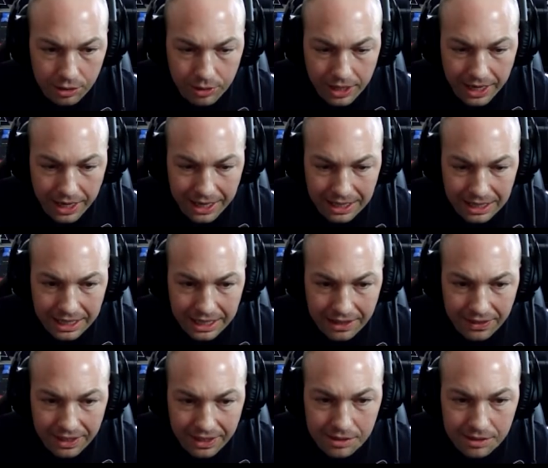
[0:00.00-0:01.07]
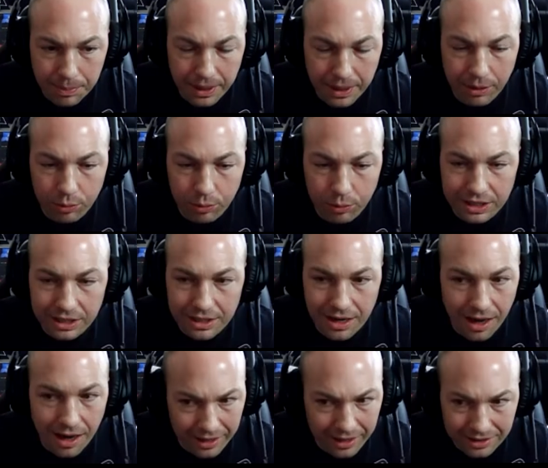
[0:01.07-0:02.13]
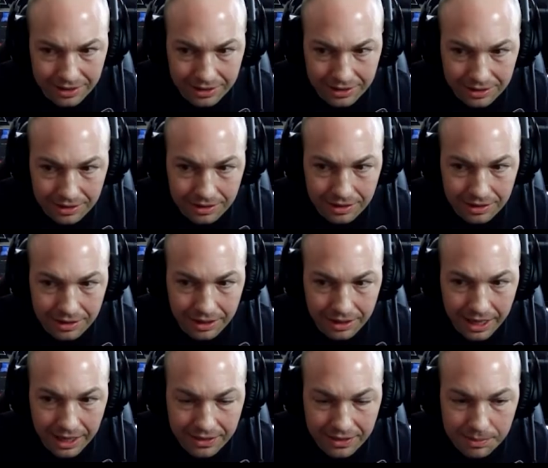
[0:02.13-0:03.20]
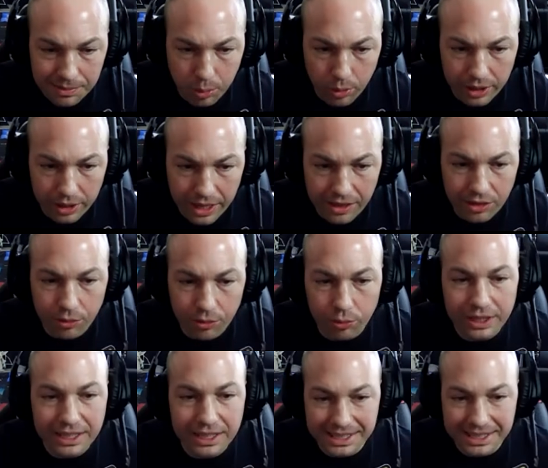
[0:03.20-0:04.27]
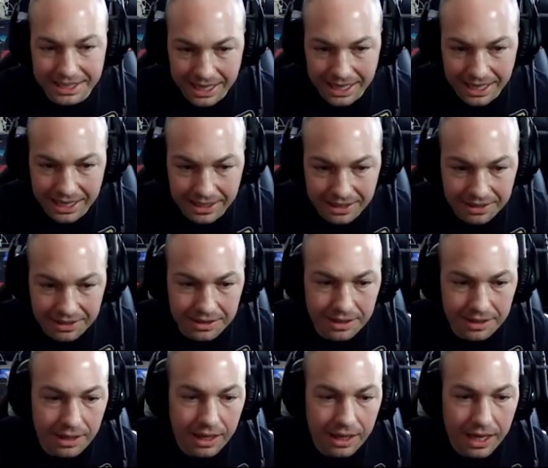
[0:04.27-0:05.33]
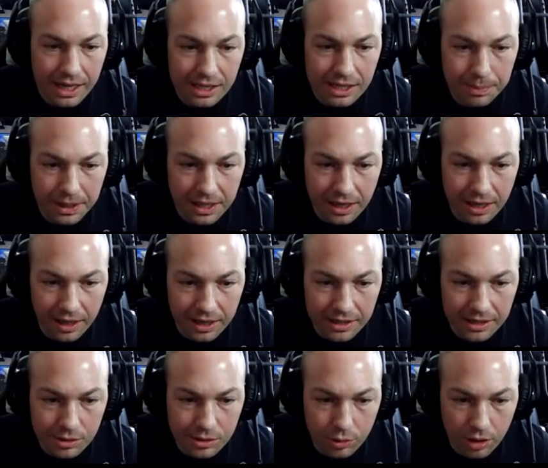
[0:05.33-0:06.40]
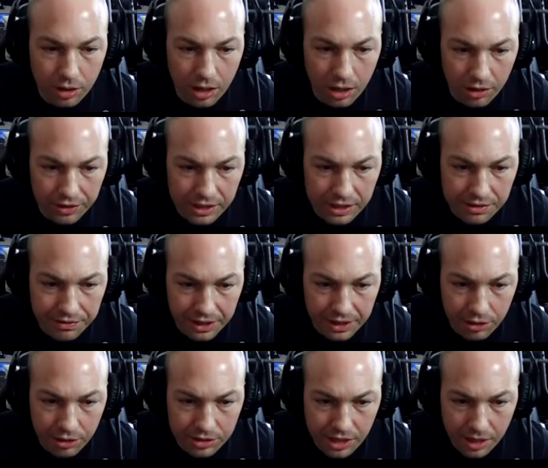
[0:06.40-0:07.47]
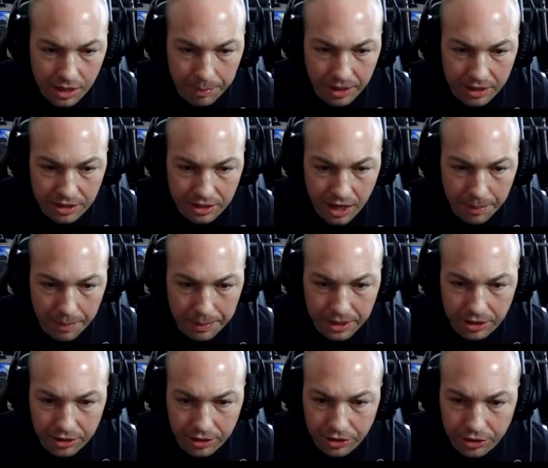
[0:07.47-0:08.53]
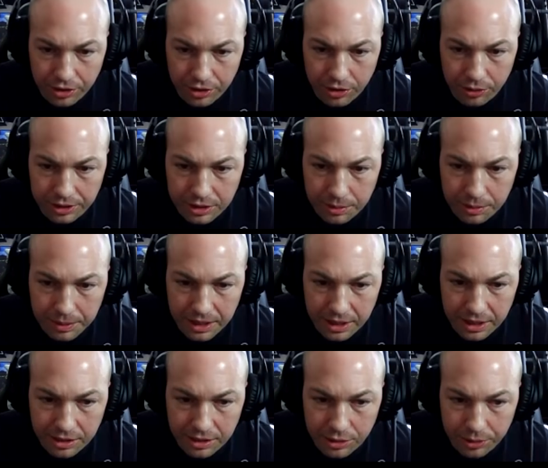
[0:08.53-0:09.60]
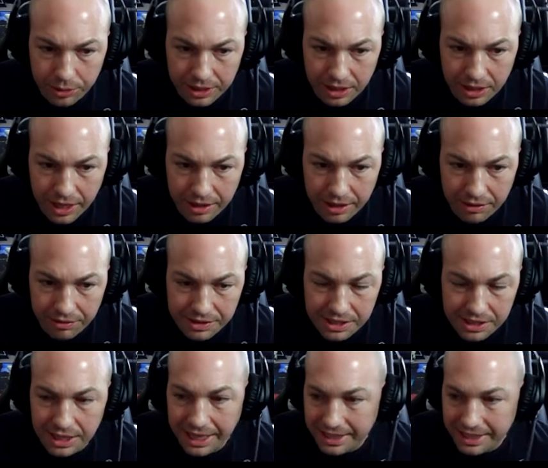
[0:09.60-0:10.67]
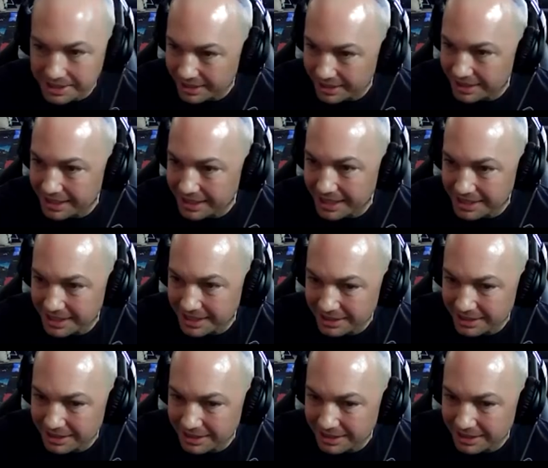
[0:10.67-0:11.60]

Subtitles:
link things, but I would not at this point. And the reason is because all these videos up on top here, you're going to be doing a lot of slicing and dicing.